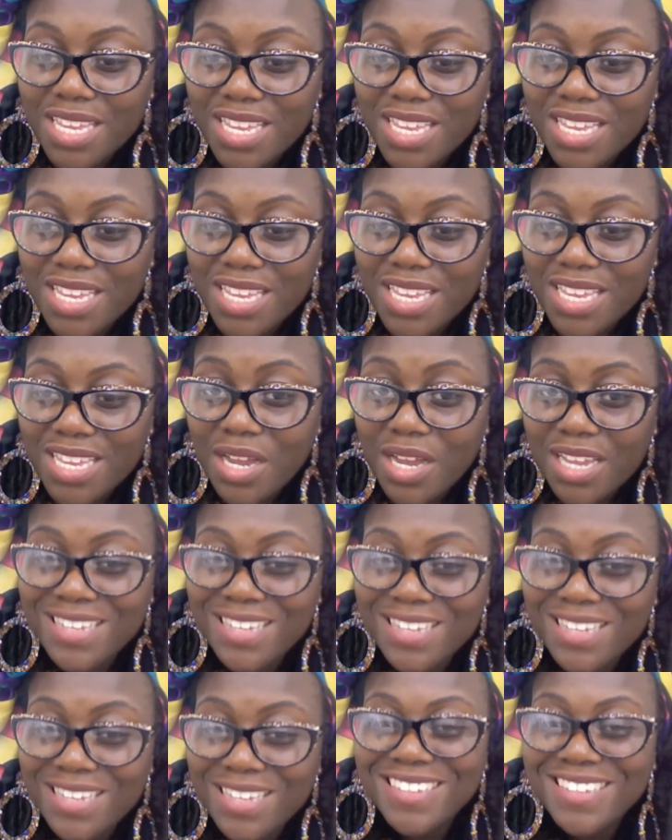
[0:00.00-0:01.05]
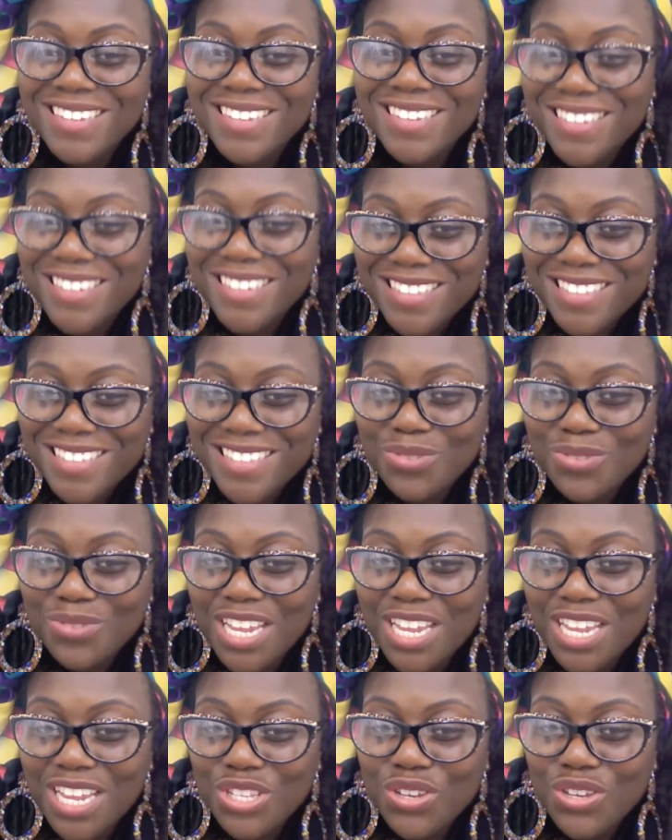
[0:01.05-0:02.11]
Anyway, this was
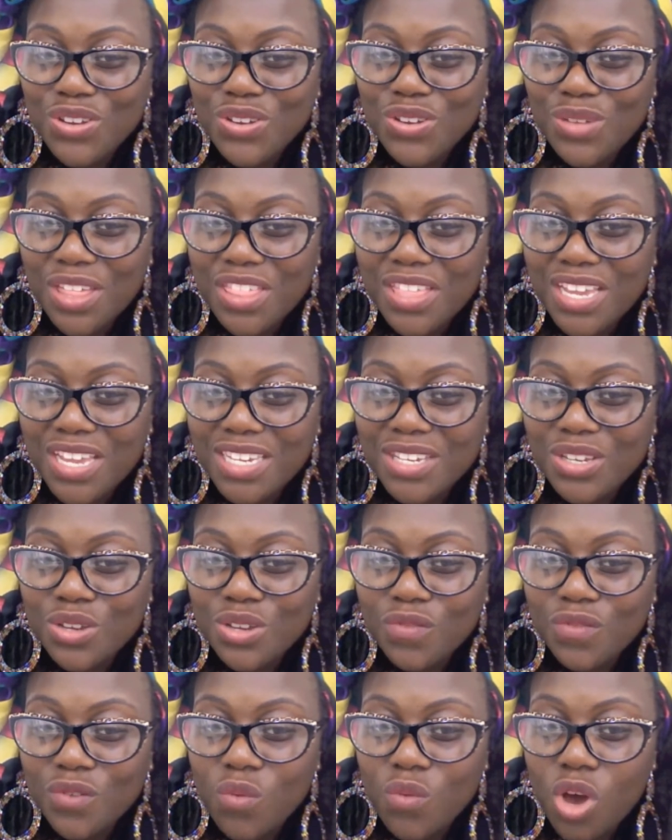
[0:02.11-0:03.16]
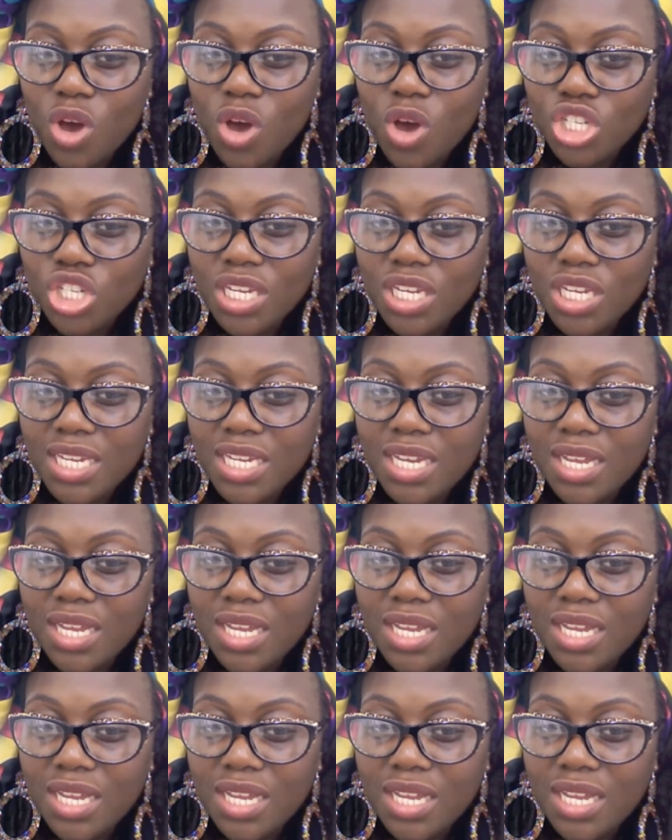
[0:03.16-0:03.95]
day 2. Thank you for watching.